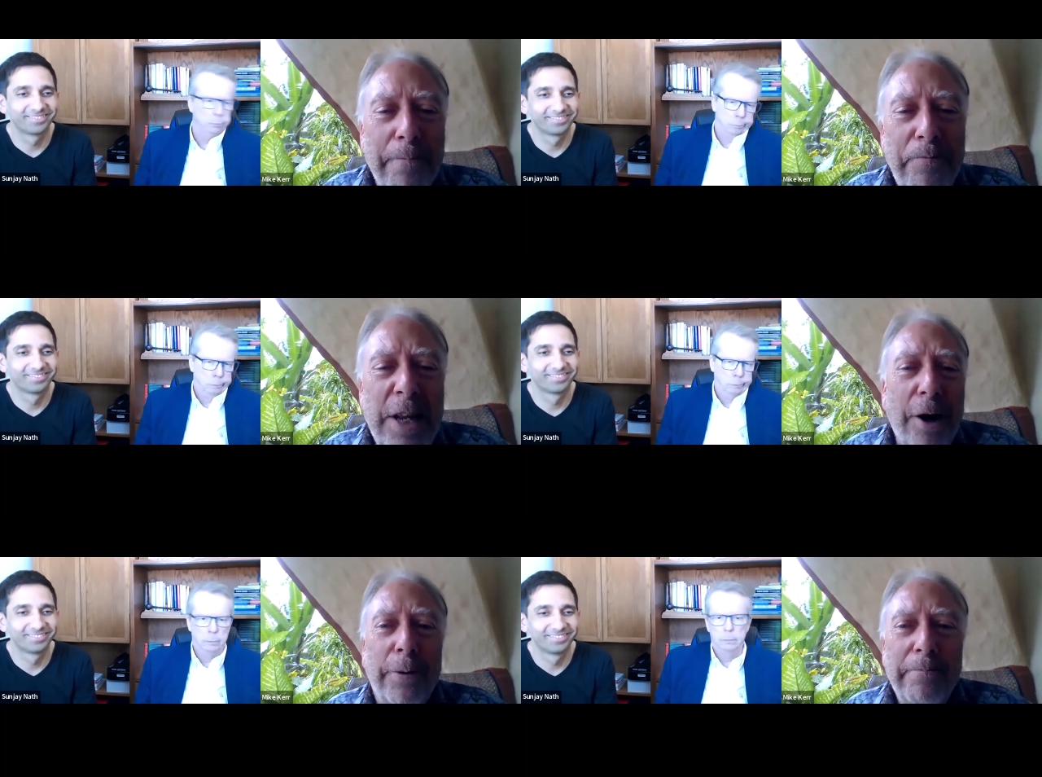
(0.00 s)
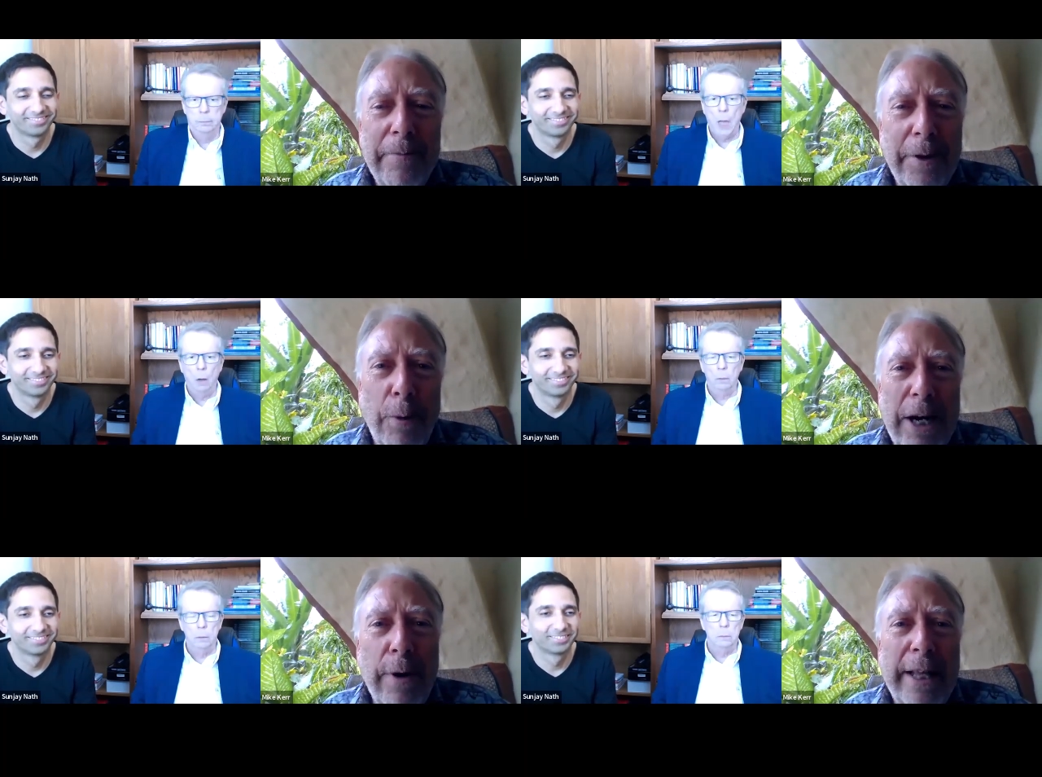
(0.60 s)
Speaker 1: no. The no.
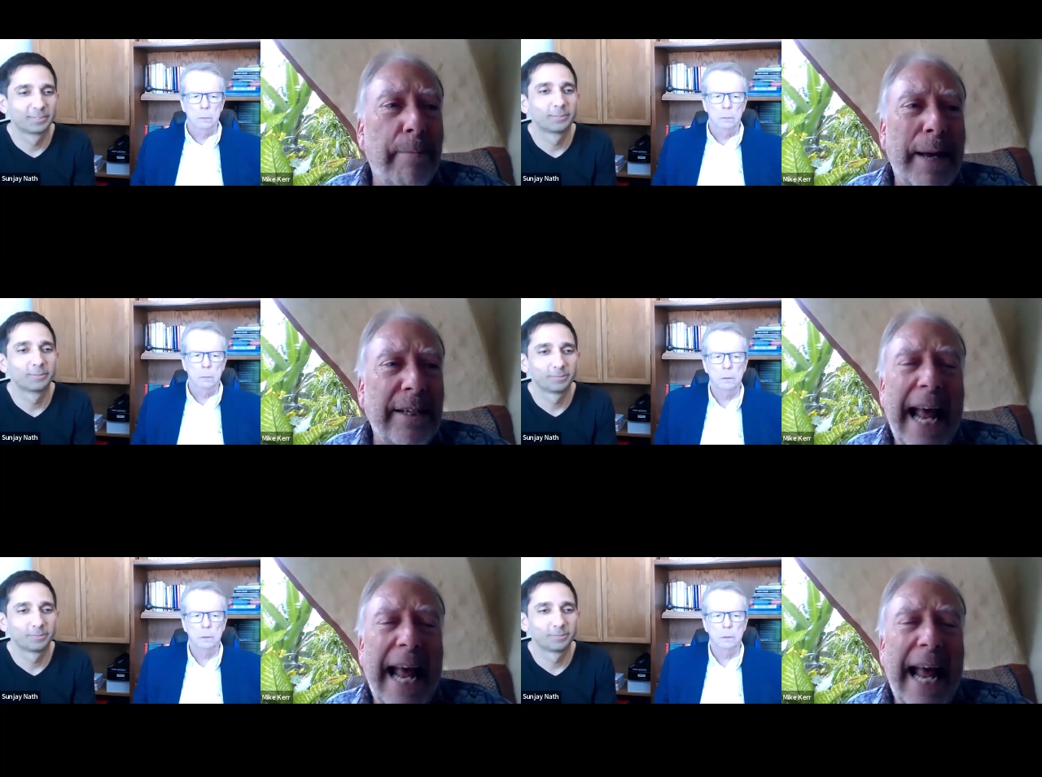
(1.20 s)
one who had the best